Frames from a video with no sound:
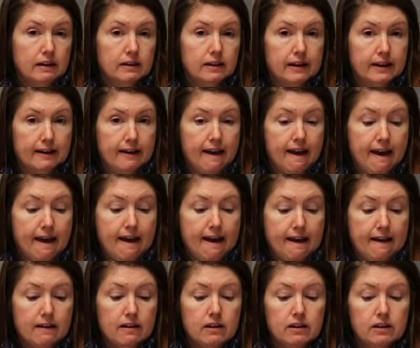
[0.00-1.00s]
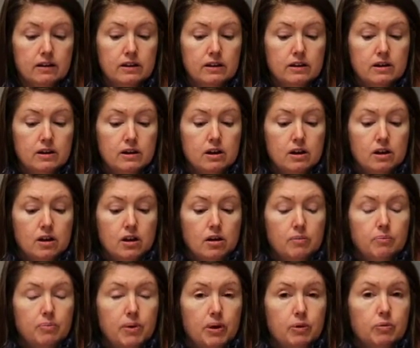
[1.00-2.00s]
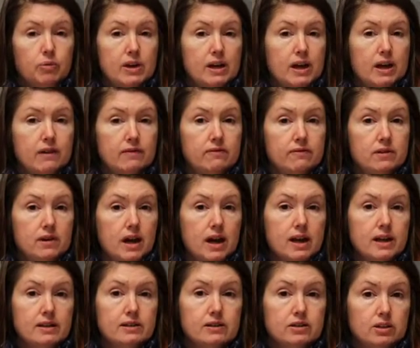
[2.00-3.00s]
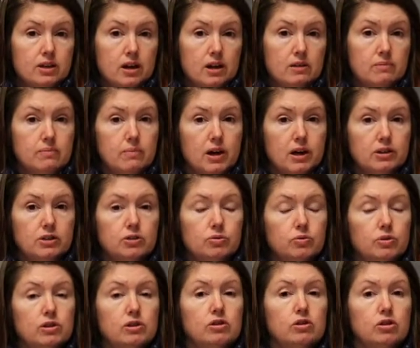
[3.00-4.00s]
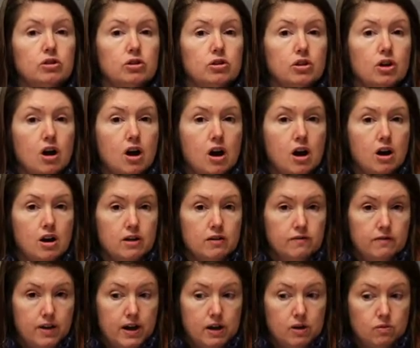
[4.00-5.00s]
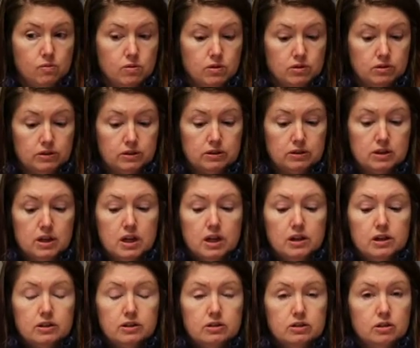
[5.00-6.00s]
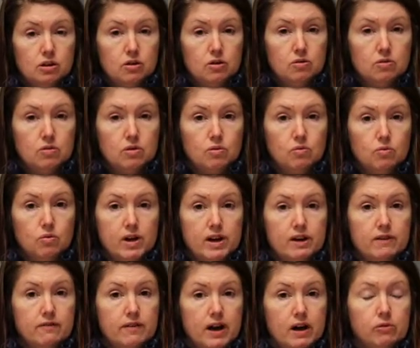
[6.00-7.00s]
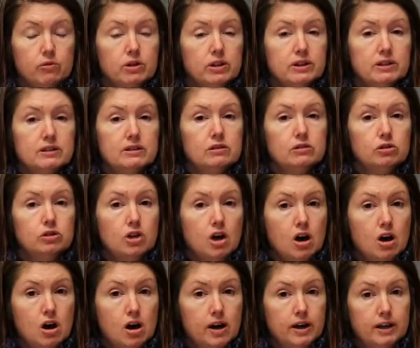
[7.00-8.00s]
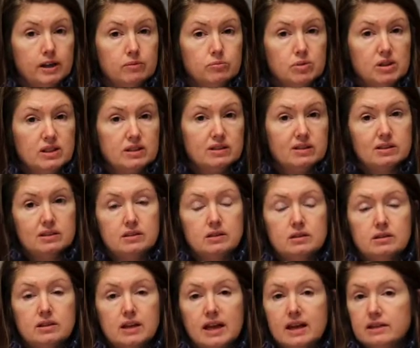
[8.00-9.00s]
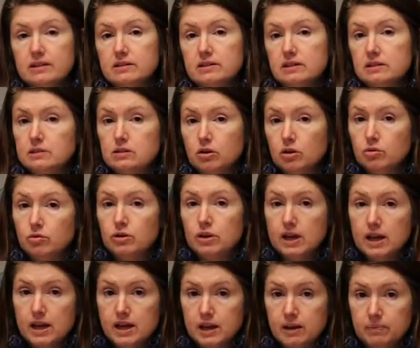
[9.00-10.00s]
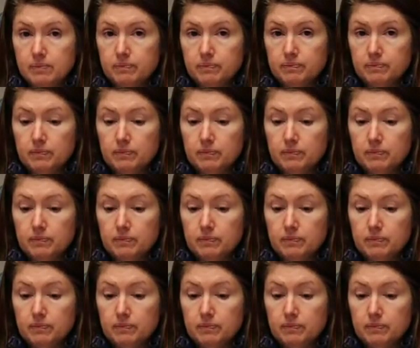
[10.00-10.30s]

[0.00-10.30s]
and eh, but we have not done much with long vowels. So when a vowel is long, it means it says its own name.